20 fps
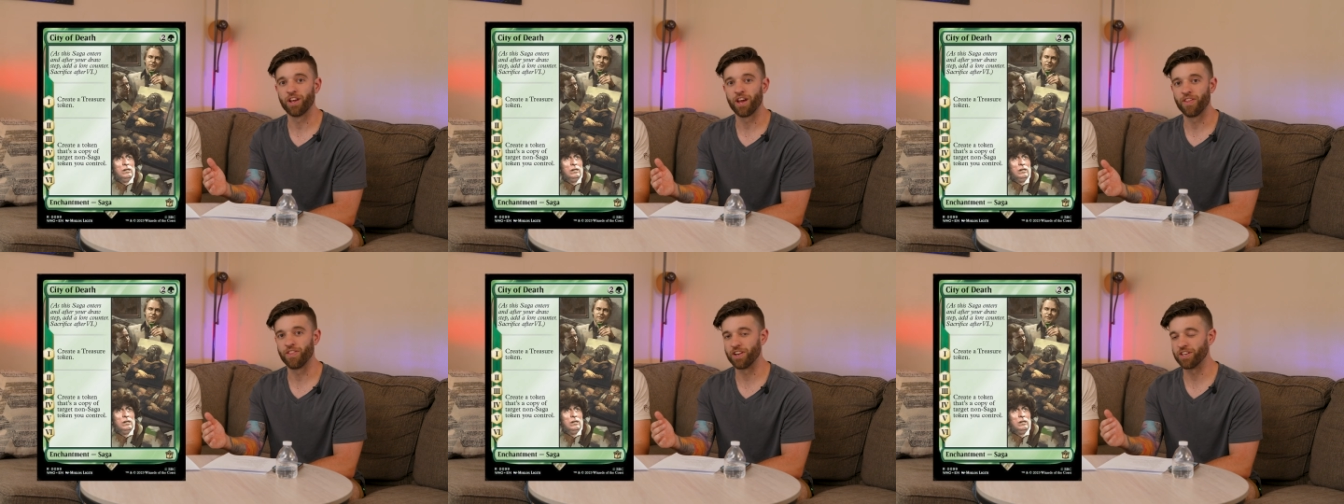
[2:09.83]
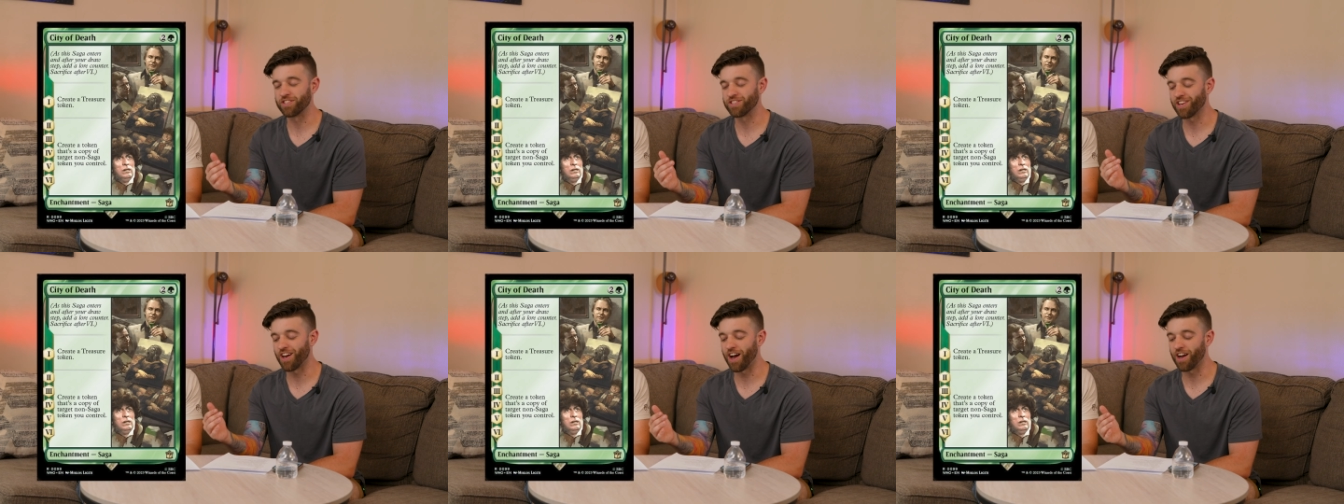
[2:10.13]
and then
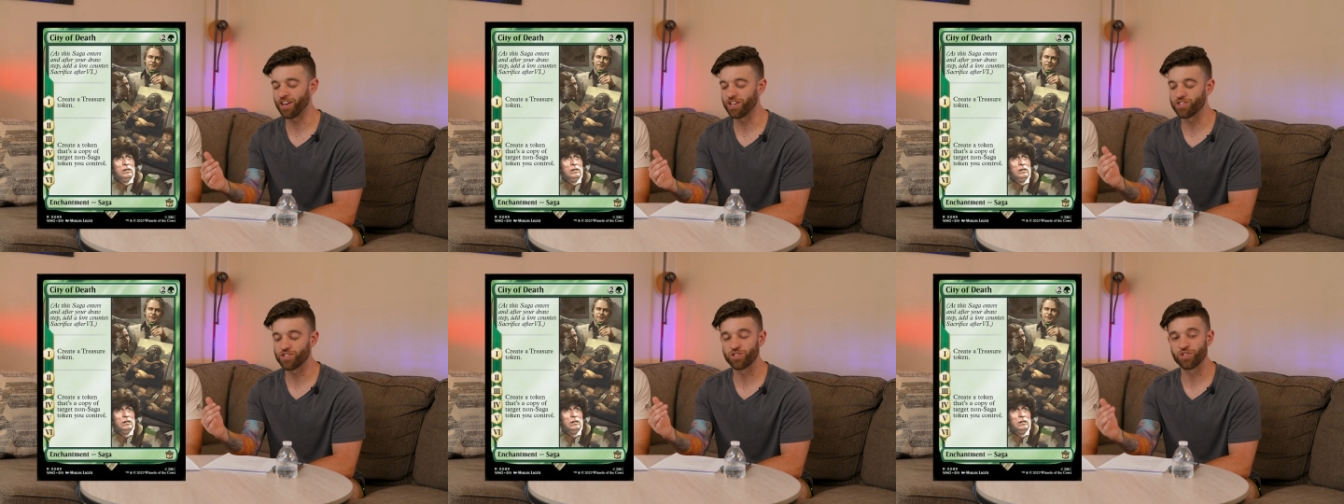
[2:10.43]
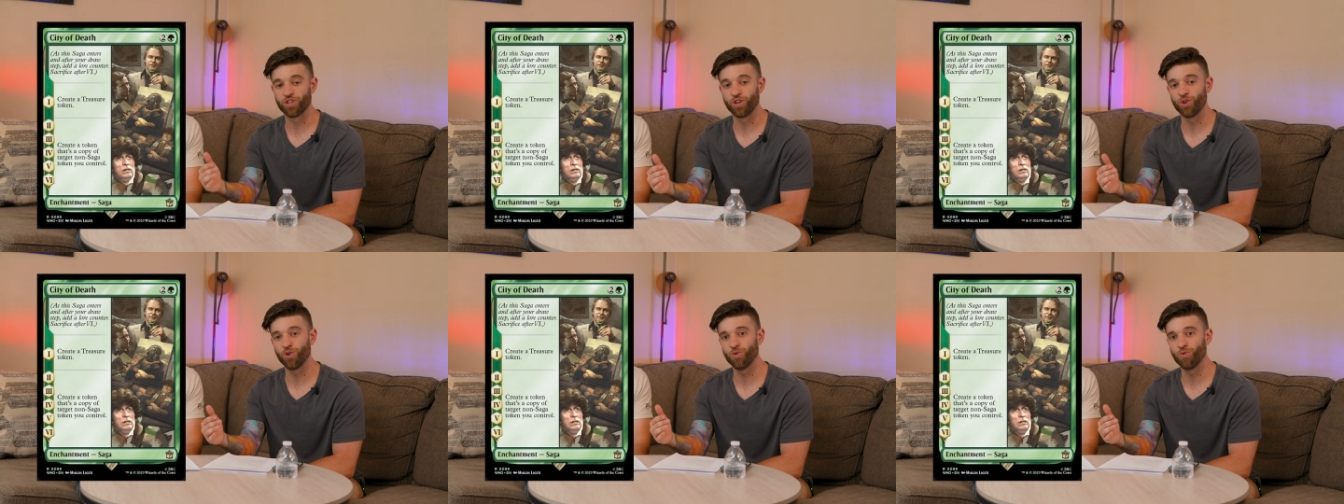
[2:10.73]
sagas
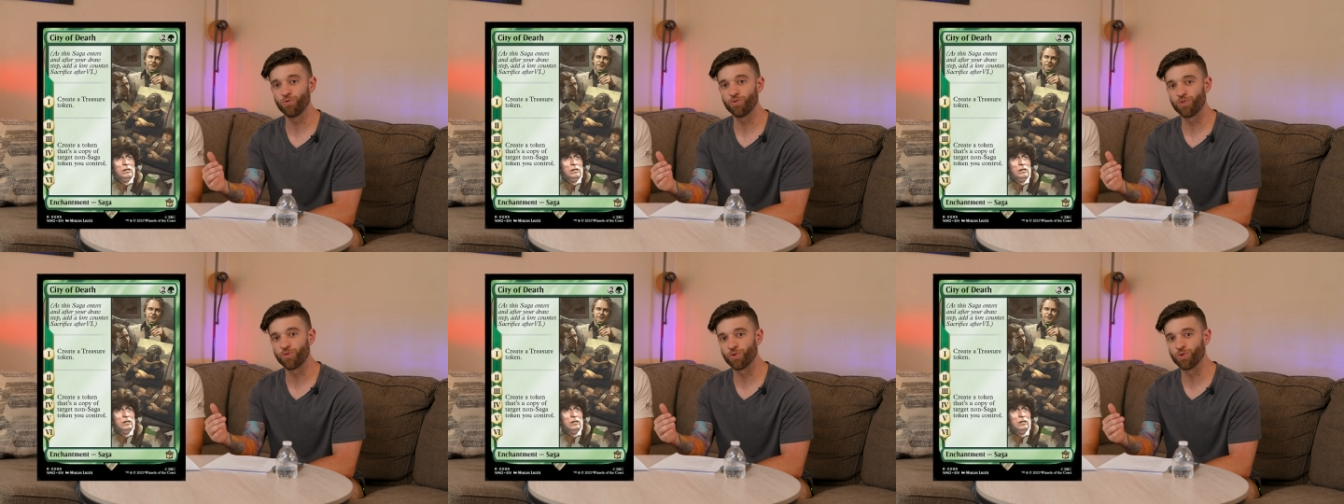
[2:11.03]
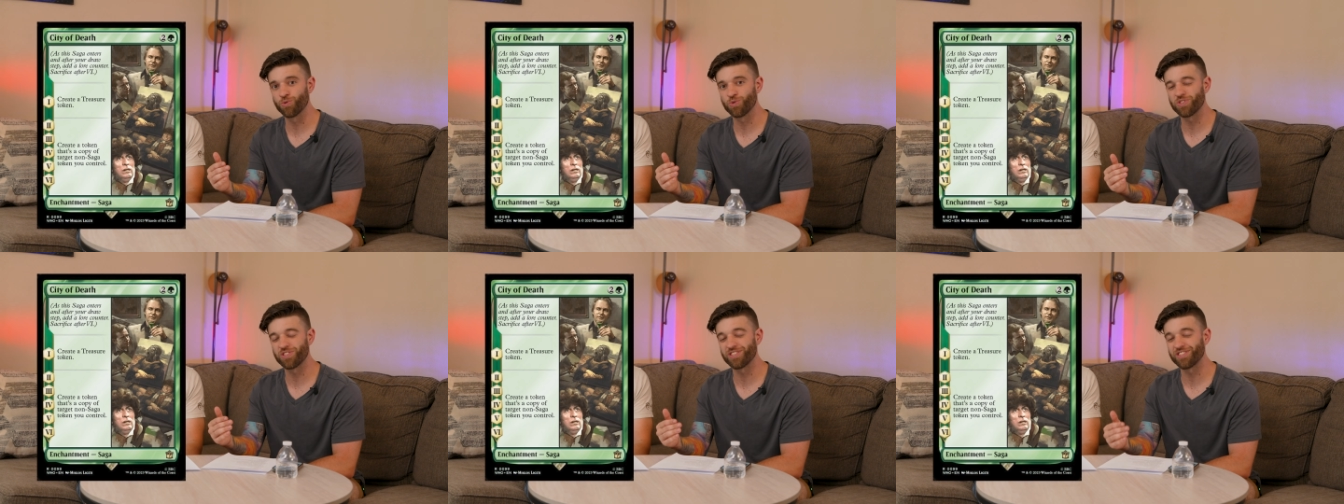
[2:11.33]
2
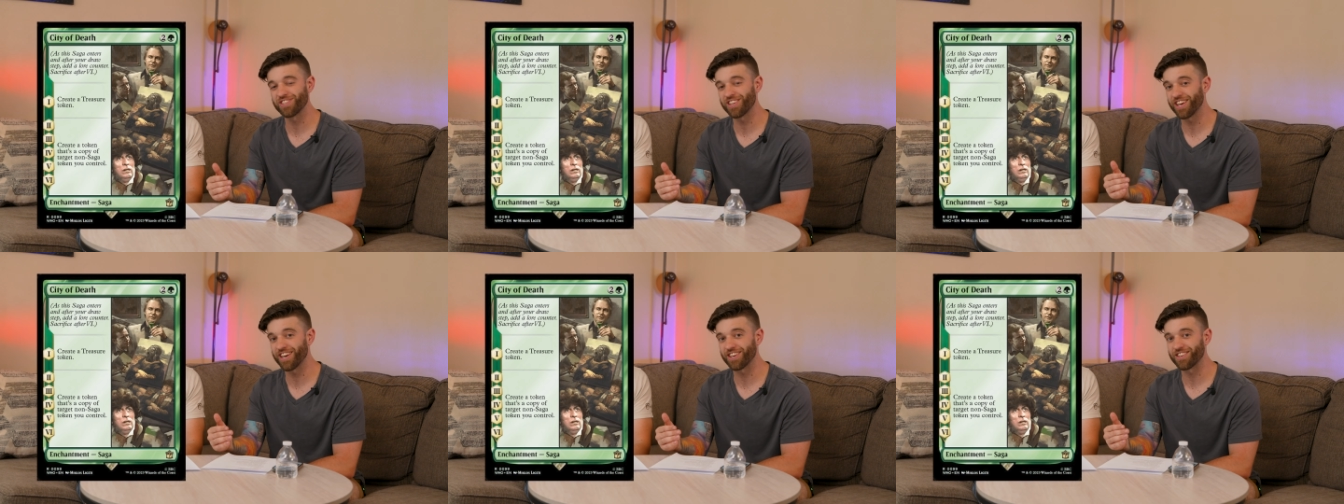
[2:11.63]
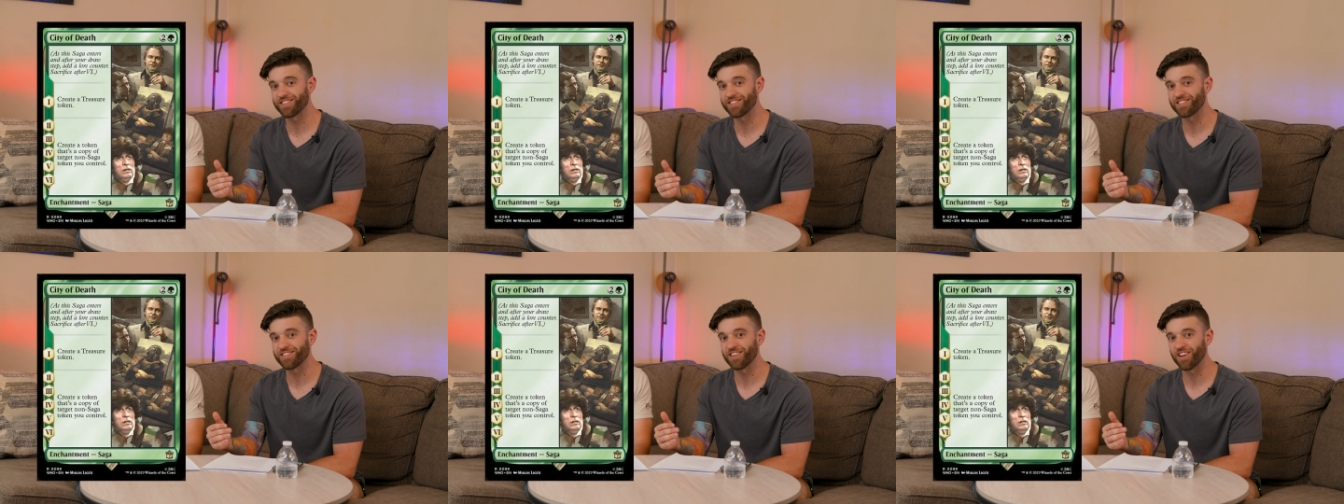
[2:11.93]
through
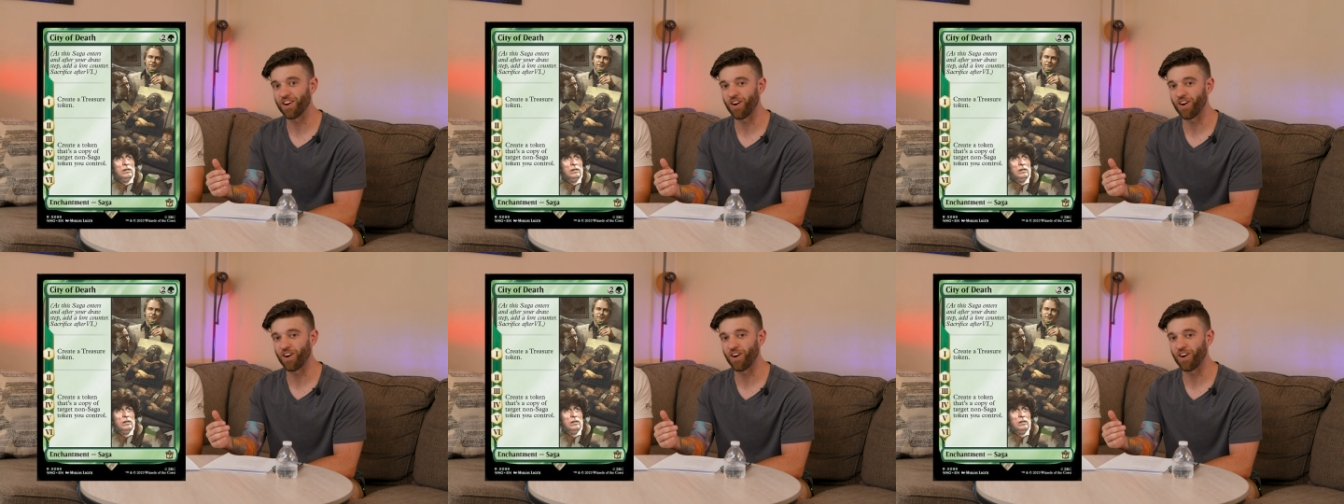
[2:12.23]
6